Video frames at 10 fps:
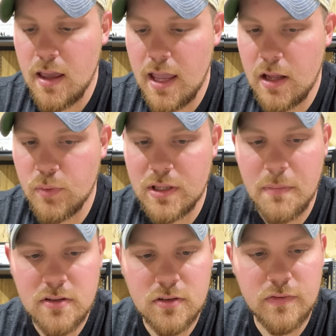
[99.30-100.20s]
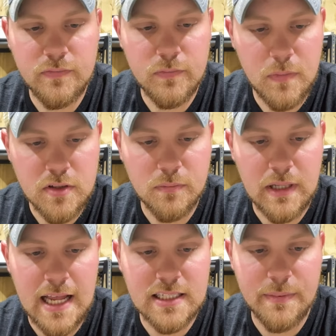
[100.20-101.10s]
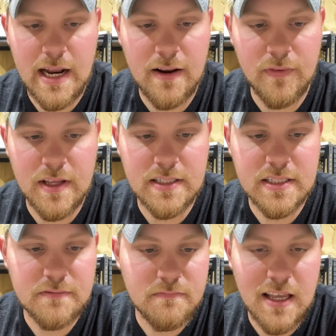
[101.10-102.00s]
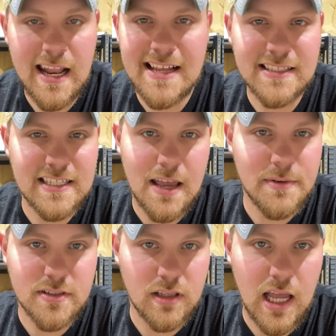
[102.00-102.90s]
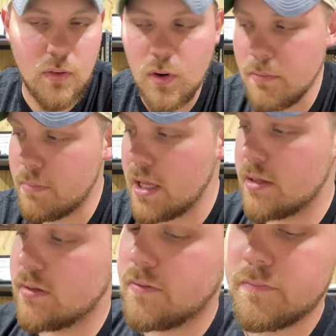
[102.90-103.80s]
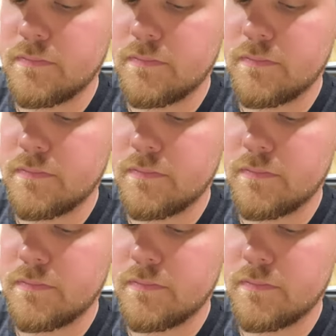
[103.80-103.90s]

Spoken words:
And with the muzzle blast coming out of this, it hasn't damaged the light one bit.